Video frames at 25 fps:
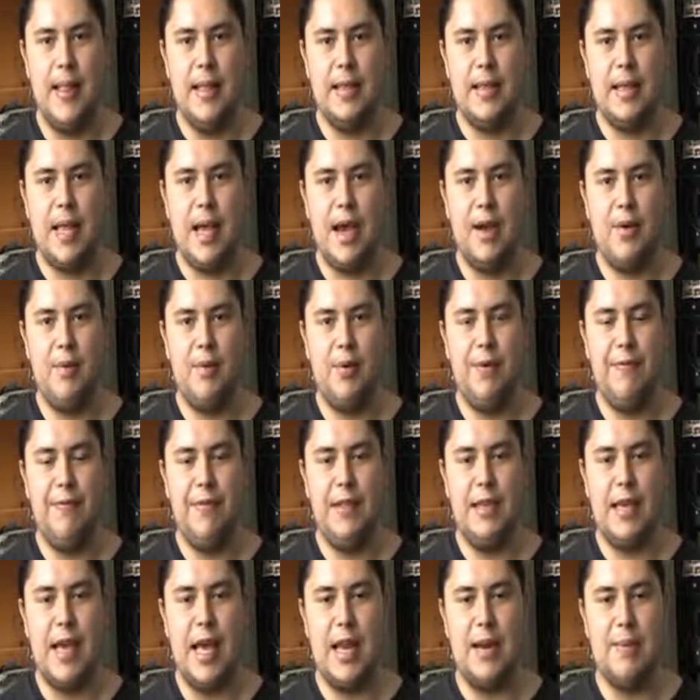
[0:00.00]
Now with
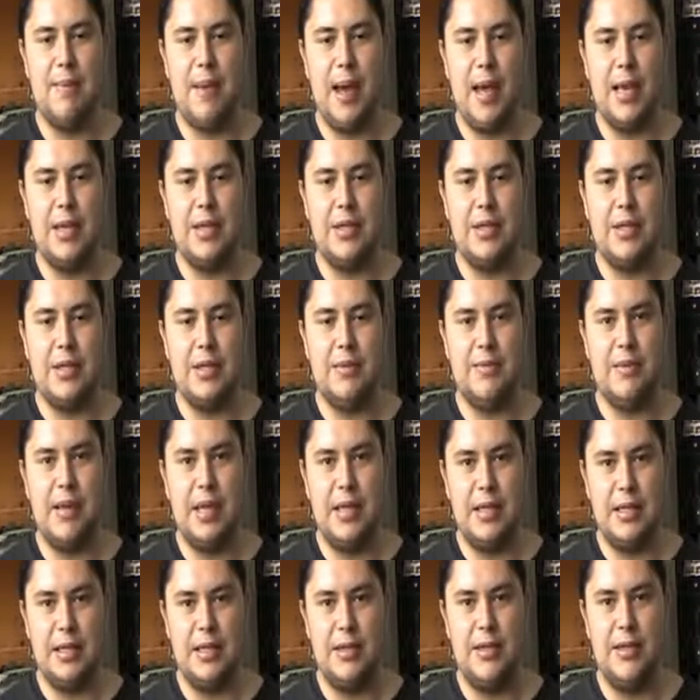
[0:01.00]
the animation,
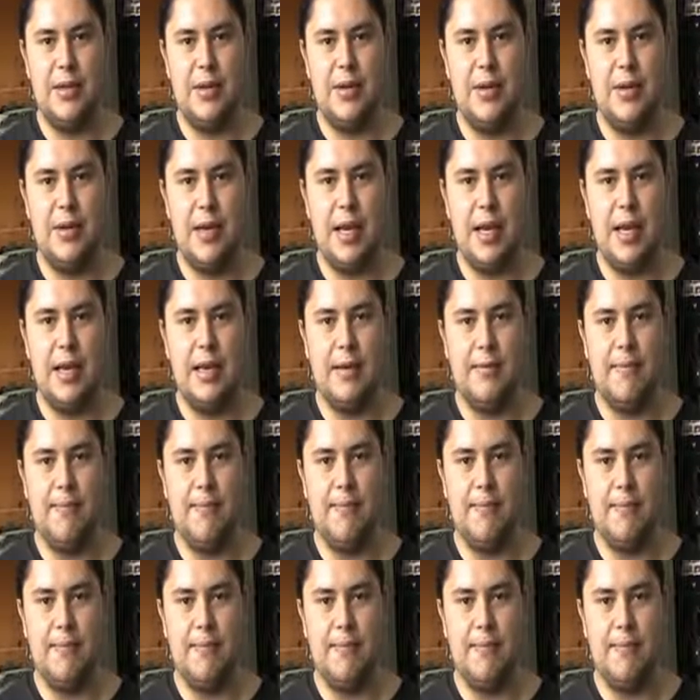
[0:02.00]
it's 2D,